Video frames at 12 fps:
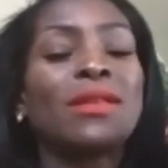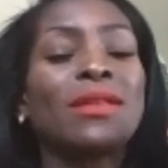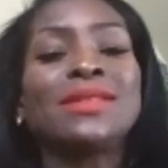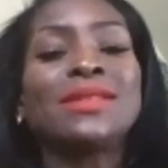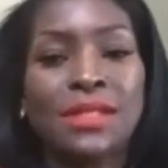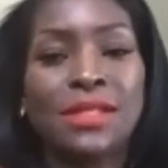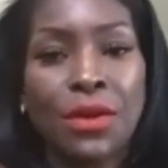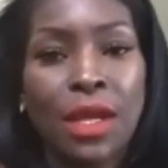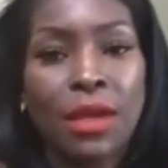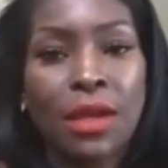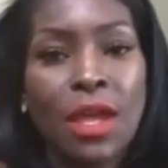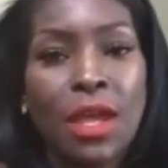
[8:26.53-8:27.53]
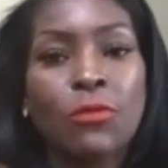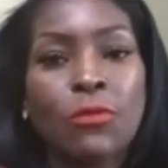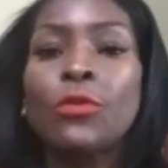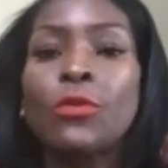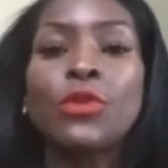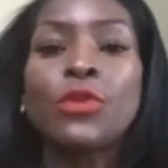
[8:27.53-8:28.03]
necessary and
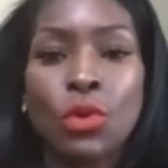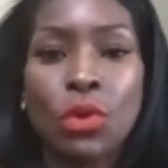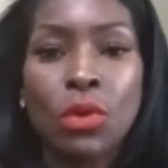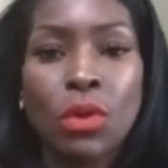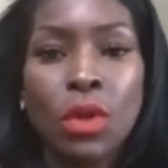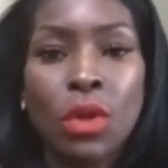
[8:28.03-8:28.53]
for fuel.